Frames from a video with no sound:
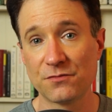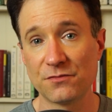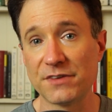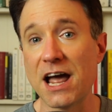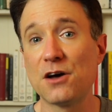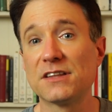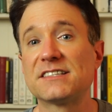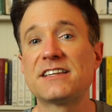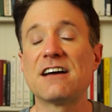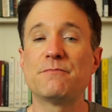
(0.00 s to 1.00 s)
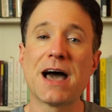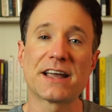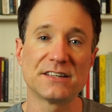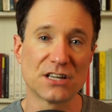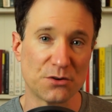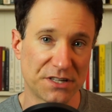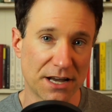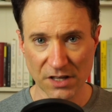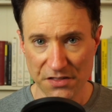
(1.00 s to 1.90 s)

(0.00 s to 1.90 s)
Now let's dive back into O T O.